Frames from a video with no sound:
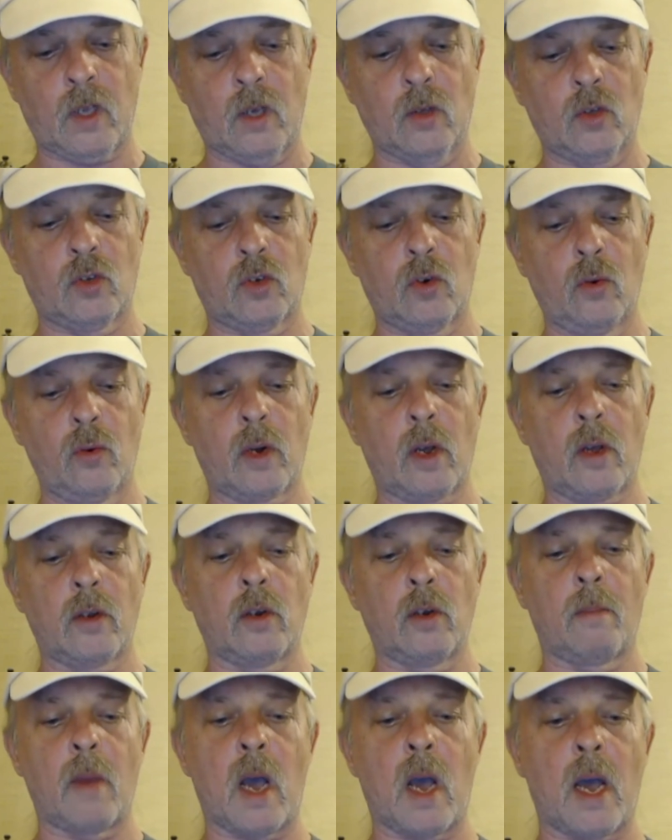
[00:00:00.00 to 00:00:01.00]
Screw it on
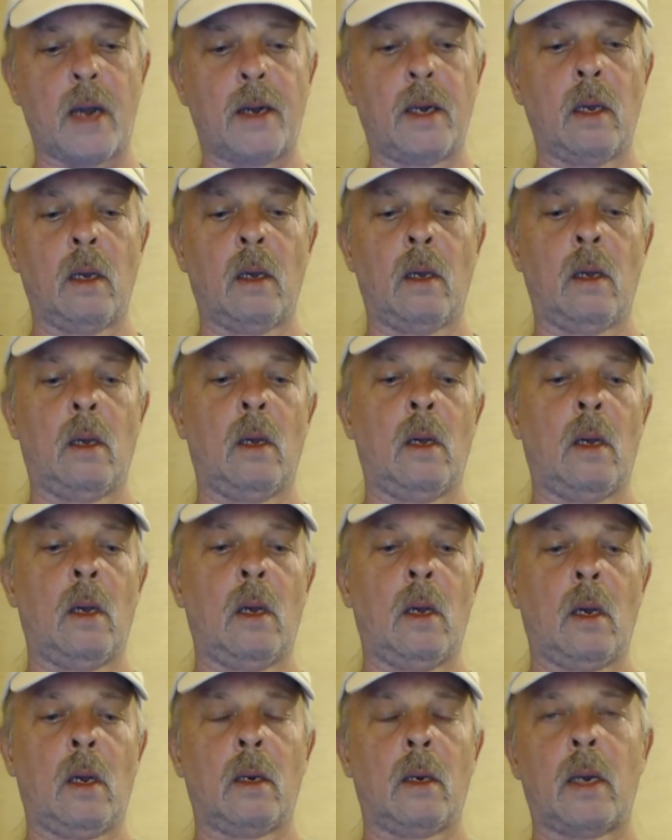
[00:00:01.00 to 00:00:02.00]
your mod.
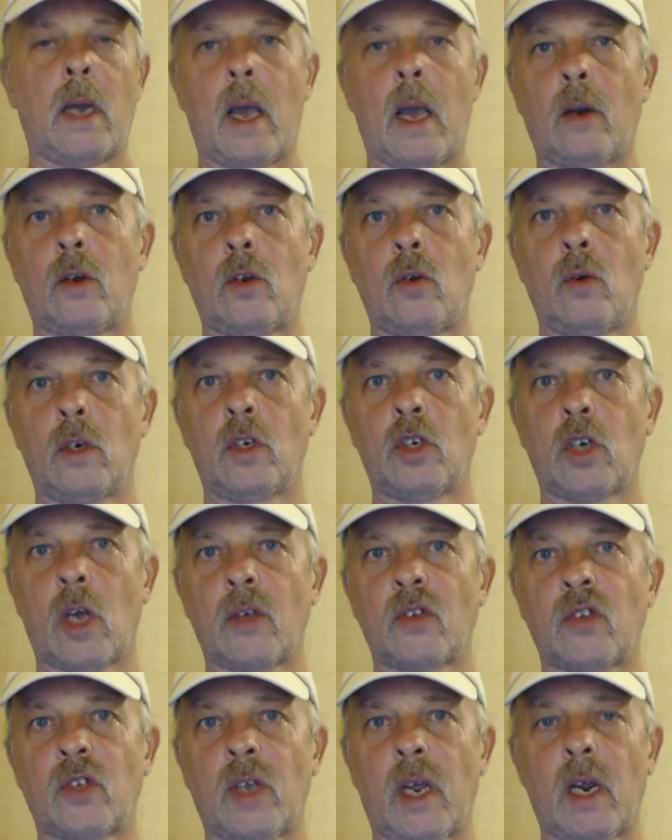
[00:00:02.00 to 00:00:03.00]
Now to
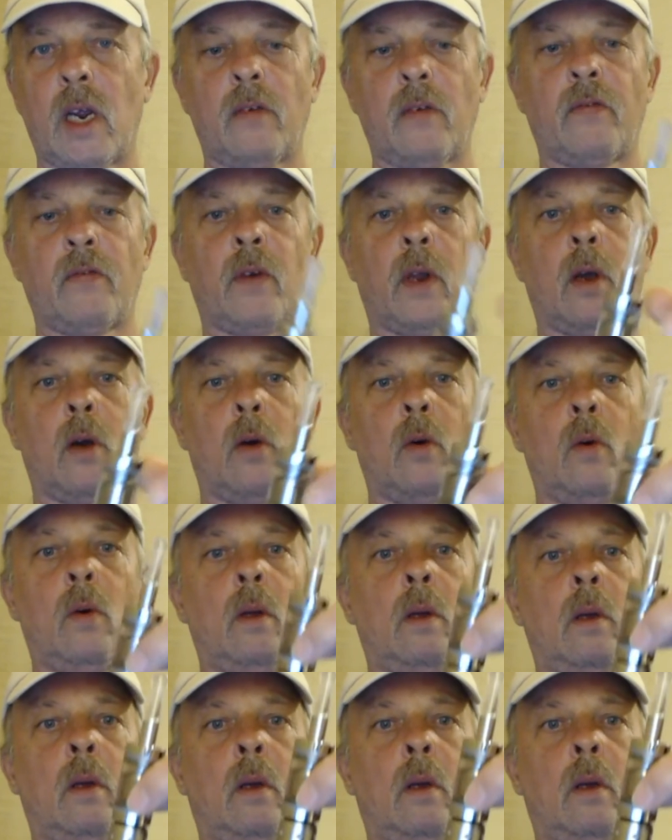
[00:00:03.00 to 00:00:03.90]
adjust airflow,